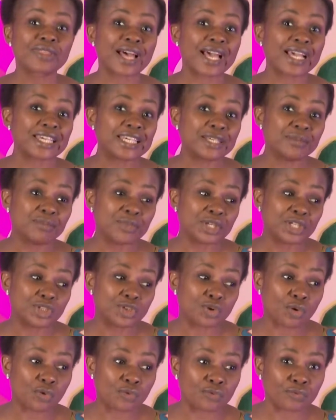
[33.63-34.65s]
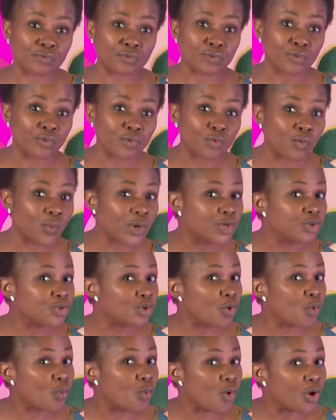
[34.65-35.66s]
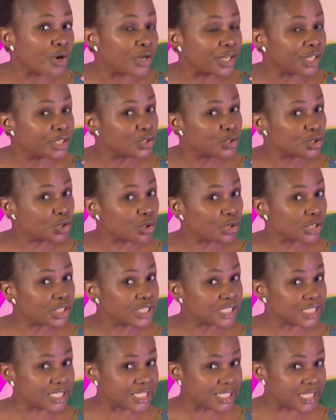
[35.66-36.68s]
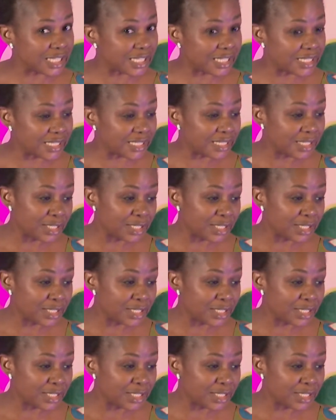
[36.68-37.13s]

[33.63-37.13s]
that image of you when you're walking during the day?